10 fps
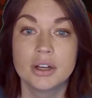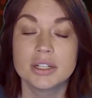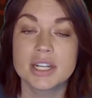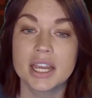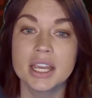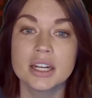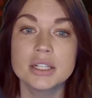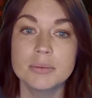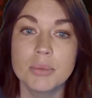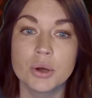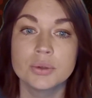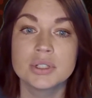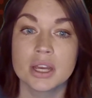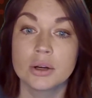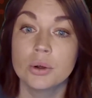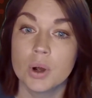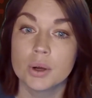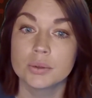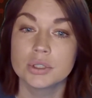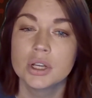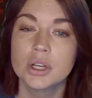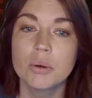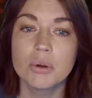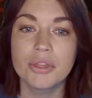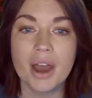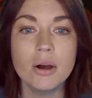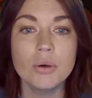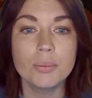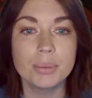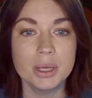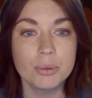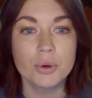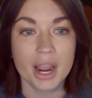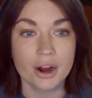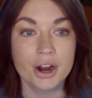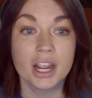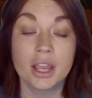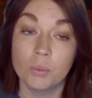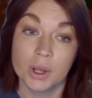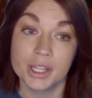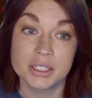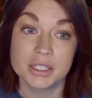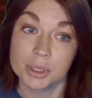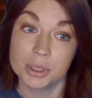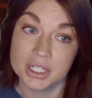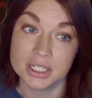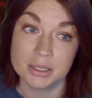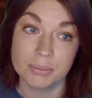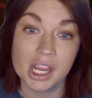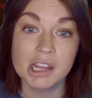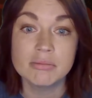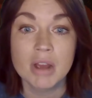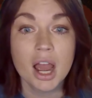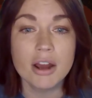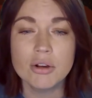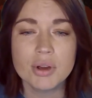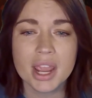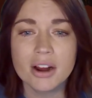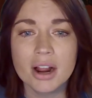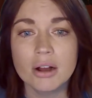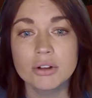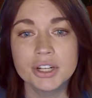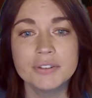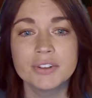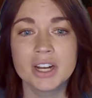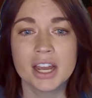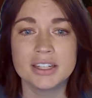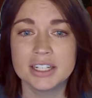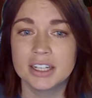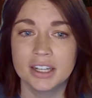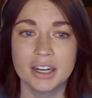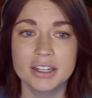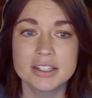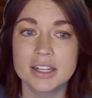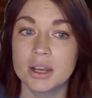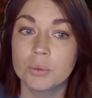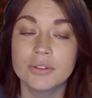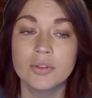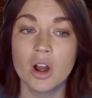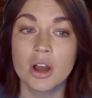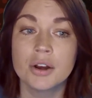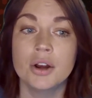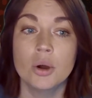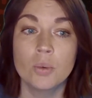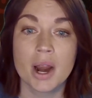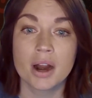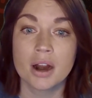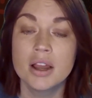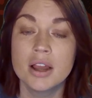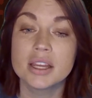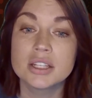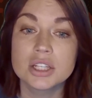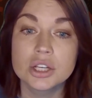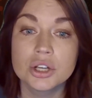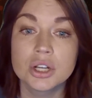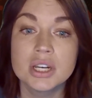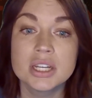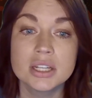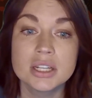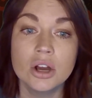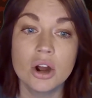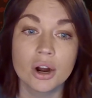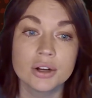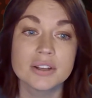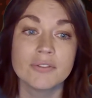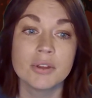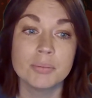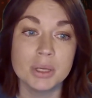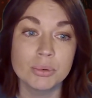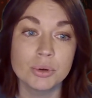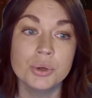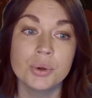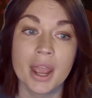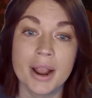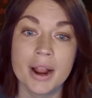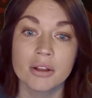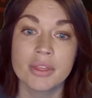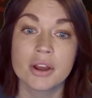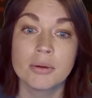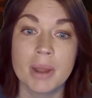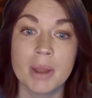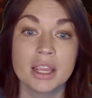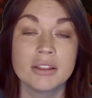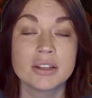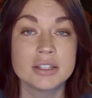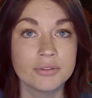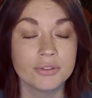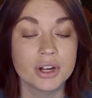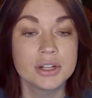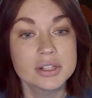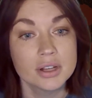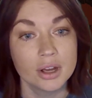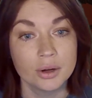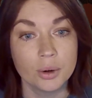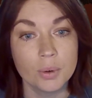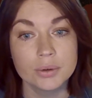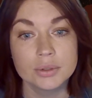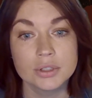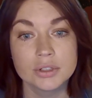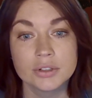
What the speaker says: Diana Simone said, quote, "Without people caring and willing to participate, I don't care how good of an idea it is. It would have gone nowhere. It's the goodness in the hearts of the people who care that are making the difference," unquote.